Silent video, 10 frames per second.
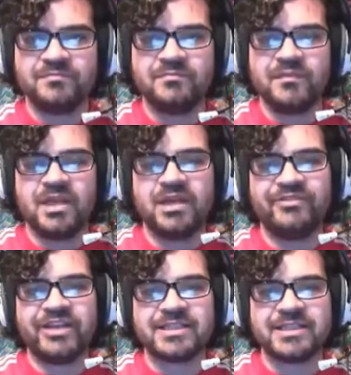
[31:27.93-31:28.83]
And if he
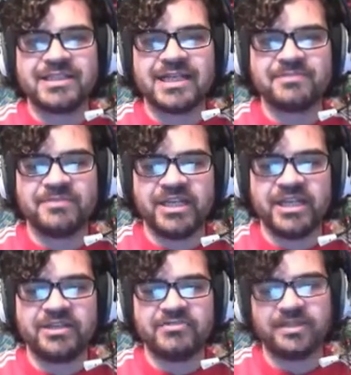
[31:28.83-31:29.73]
gets an attachment here
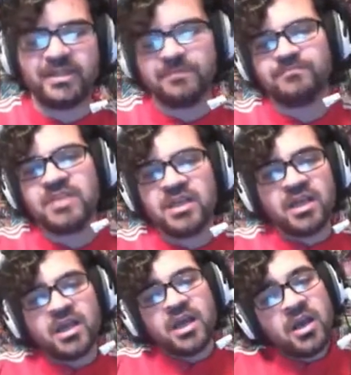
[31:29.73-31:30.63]
as well,
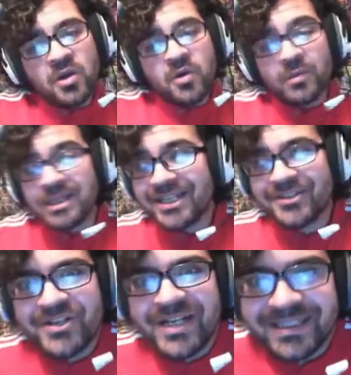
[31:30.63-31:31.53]
well, there goes our hand.